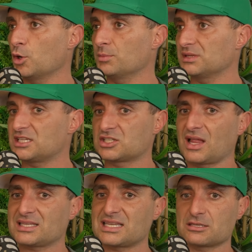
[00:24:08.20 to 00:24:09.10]
moment
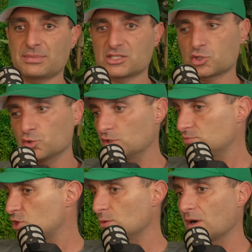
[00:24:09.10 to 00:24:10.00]
digital assets are being sold at
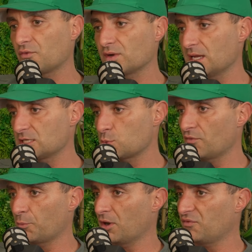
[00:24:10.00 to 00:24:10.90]
two or three years
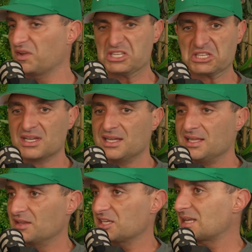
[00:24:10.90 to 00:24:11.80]
worth of profits.
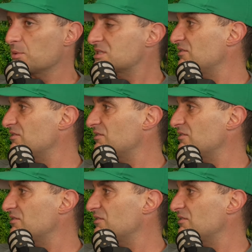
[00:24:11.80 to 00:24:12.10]
Unless that was